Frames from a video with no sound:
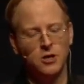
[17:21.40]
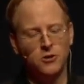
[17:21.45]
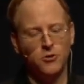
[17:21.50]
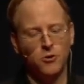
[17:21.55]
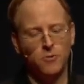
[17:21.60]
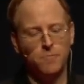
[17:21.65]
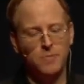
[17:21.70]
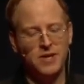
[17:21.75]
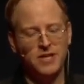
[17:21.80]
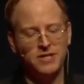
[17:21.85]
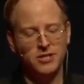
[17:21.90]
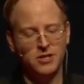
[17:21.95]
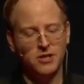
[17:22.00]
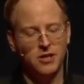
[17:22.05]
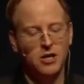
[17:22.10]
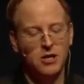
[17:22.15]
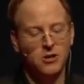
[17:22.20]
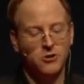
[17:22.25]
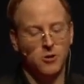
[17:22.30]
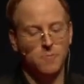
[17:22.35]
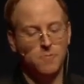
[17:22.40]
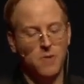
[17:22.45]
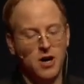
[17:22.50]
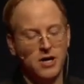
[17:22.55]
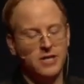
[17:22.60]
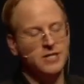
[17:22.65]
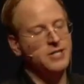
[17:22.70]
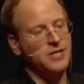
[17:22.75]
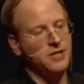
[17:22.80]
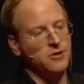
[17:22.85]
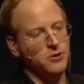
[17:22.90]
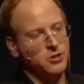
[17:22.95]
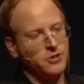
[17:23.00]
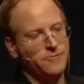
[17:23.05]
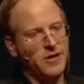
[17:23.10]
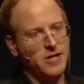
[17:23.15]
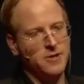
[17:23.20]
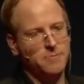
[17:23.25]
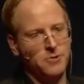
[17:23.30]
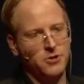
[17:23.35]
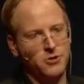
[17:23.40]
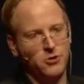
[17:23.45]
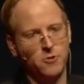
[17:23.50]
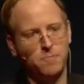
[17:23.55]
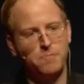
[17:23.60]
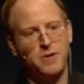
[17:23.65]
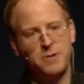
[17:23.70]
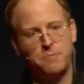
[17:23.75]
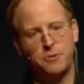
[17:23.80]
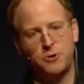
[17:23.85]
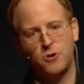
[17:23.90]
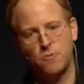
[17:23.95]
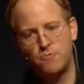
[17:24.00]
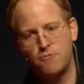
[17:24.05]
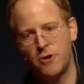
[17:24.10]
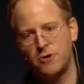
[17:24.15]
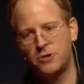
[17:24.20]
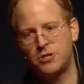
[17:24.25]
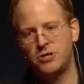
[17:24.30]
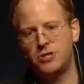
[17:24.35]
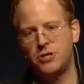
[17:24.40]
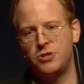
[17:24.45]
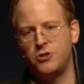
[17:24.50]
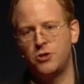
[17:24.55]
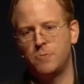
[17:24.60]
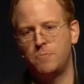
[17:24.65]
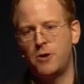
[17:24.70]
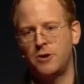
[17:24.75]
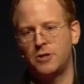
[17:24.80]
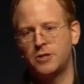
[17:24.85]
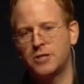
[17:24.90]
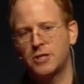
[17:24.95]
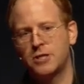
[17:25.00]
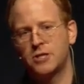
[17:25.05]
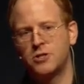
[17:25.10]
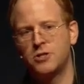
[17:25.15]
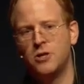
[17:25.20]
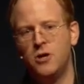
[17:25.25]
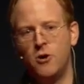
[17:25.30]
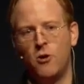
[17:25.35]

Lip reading: your media, your marketing, your development, your people, your processes, your politics.